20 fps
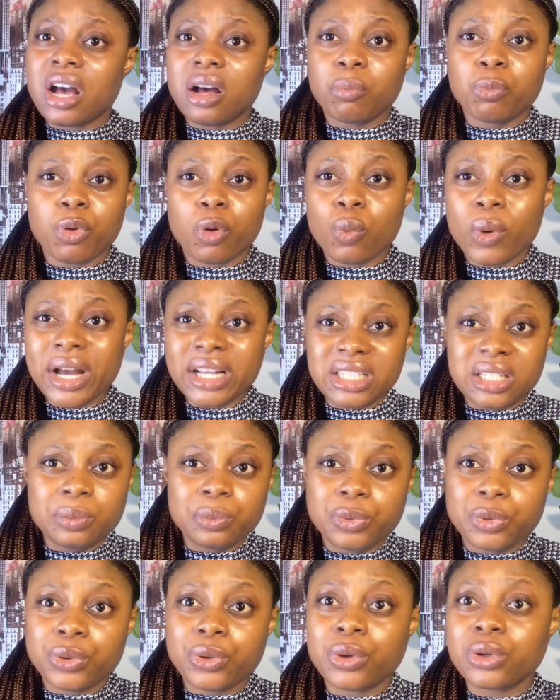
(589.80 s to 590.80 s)
But whitening
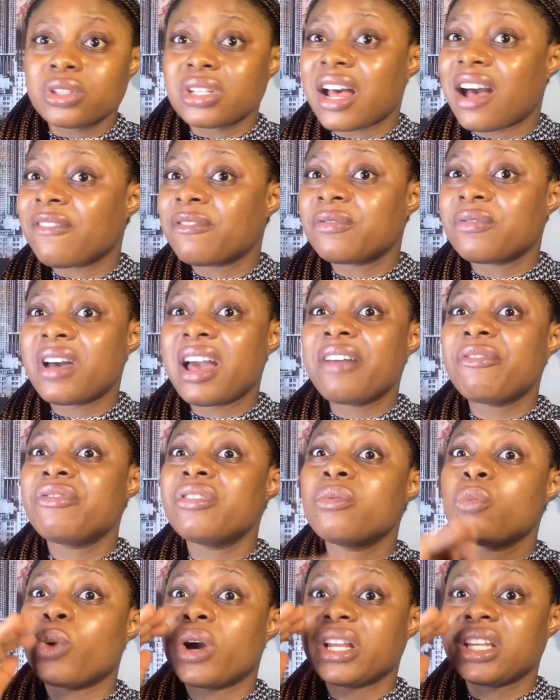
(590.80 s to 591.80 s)
products, every
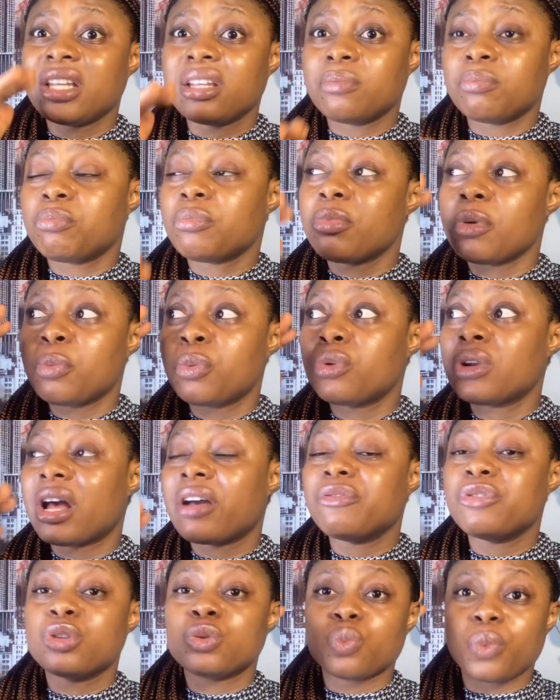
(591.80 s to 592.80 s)
whitening people that
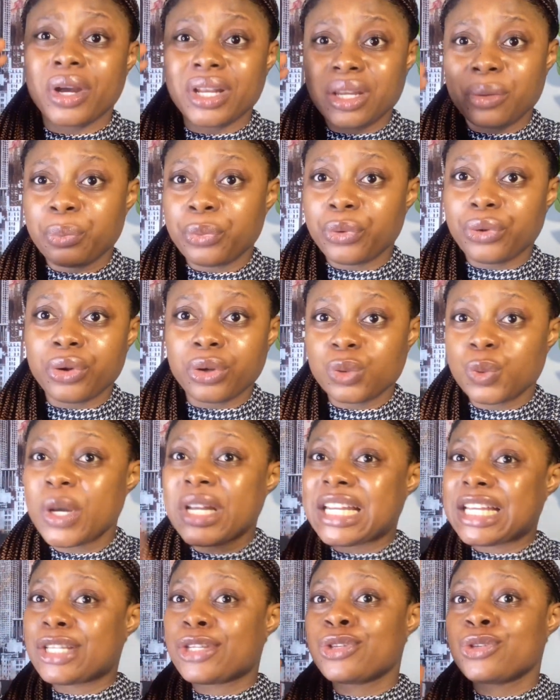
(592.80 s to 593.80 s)
have used whitening products, when
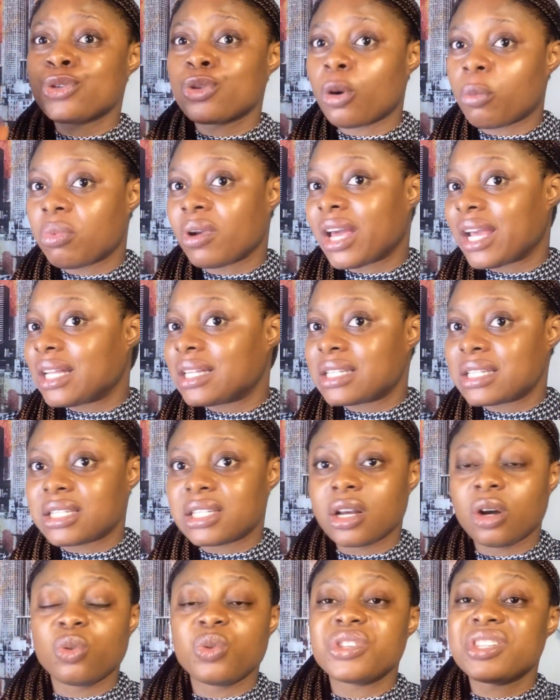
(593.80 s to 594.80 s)
they stop like this,
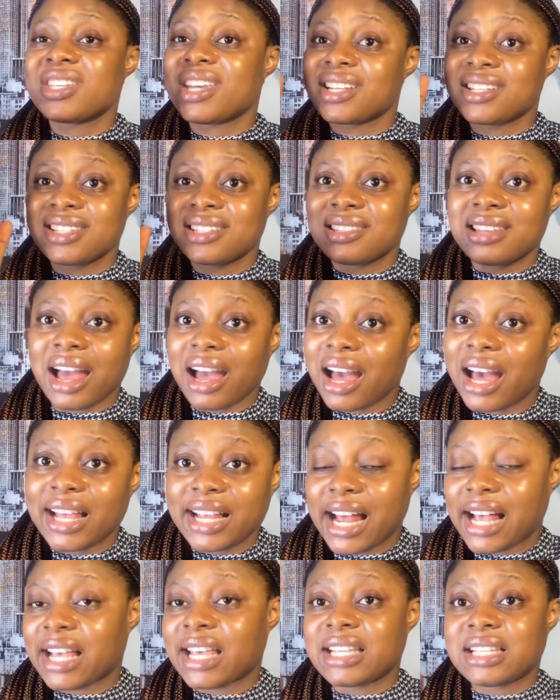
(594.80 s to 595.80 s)
they're always getting darker.
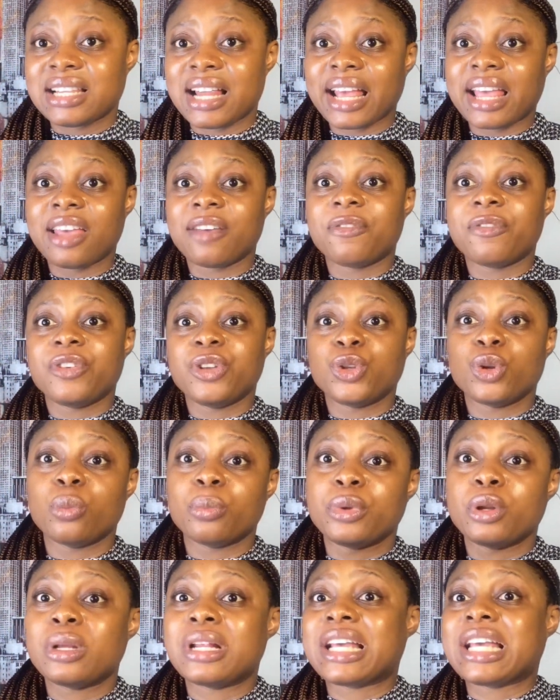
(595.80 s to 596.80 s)
Like, it's like a
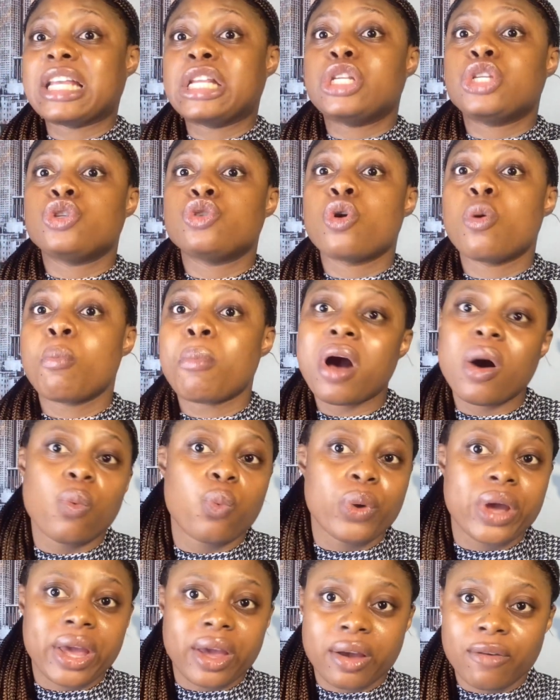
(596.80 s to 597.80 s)
phenomenon, like a normal
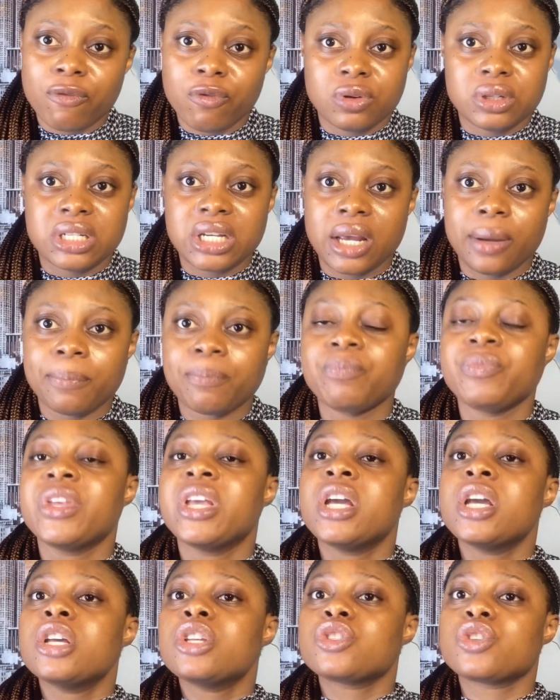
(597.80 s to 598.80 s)
way for them.
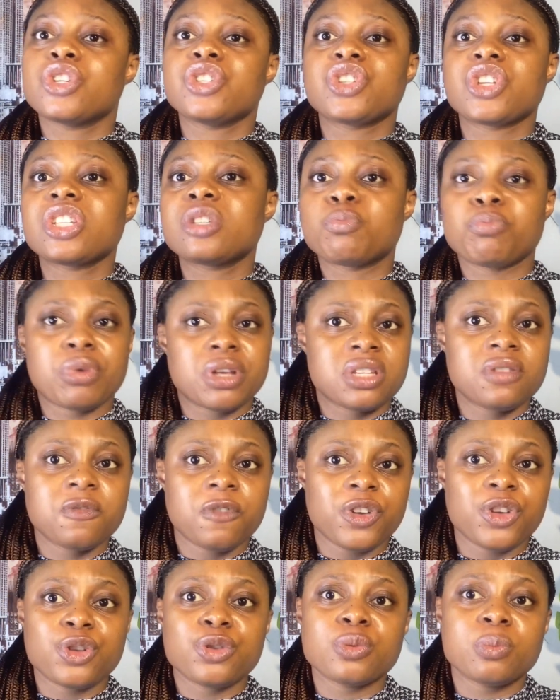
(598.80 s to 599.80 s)
So it's just best for
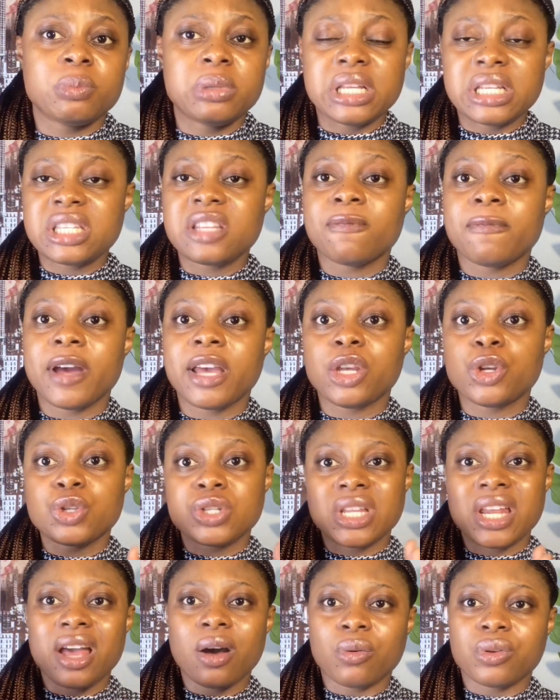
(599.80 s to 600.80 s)
you to place it by
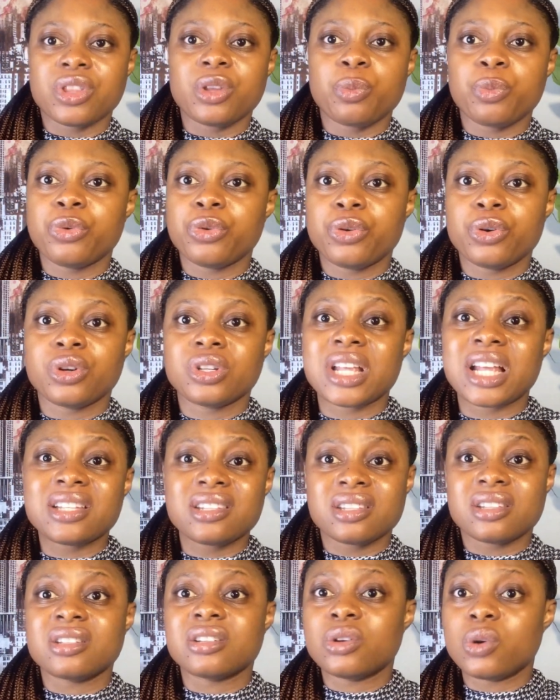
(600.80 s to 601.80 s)
using healthy products. That's
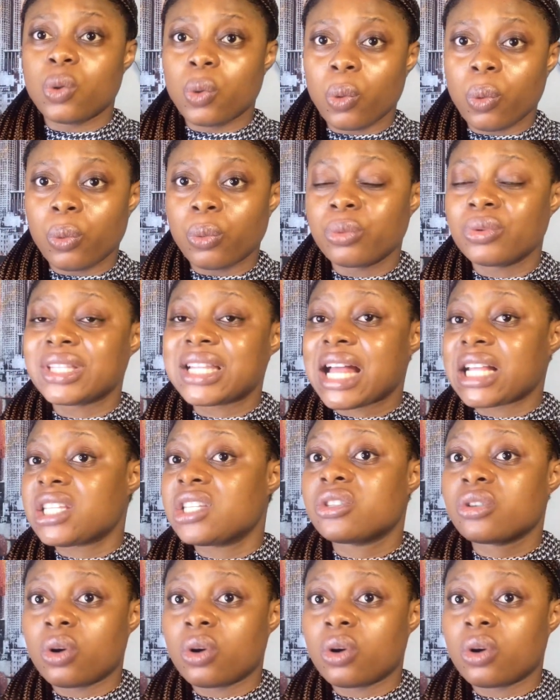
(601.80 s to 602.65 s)
the goal. That is